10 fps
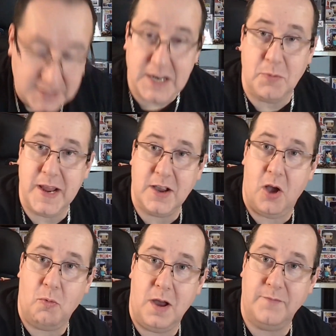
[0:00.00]
Did we
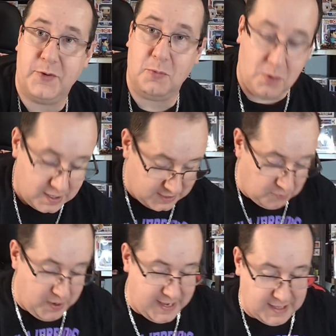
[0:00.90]
go one for one?
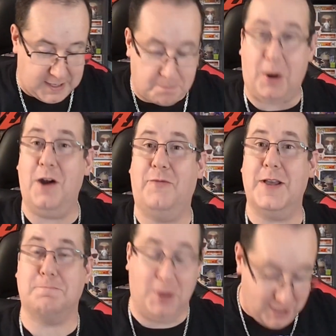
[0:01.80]
Did we get the
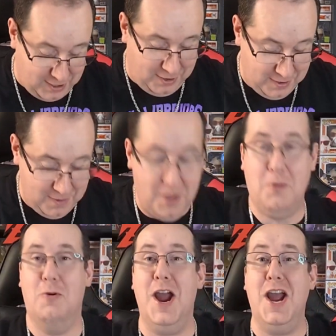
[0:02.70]
perfect pull?
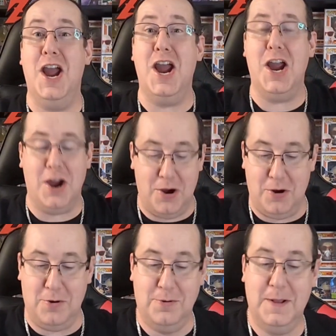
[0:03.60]

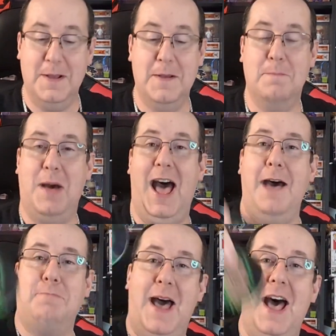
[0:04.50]
Woohoo!
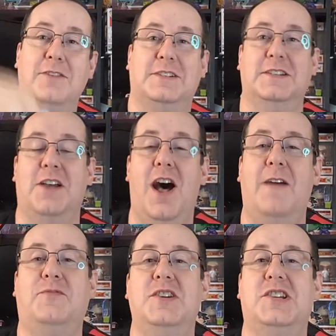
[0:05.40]
Pop House is
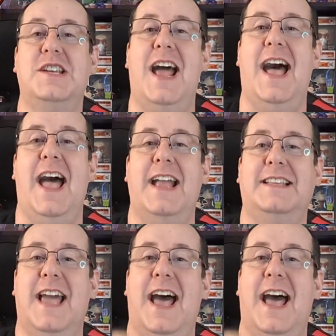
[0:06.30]
off the schneid,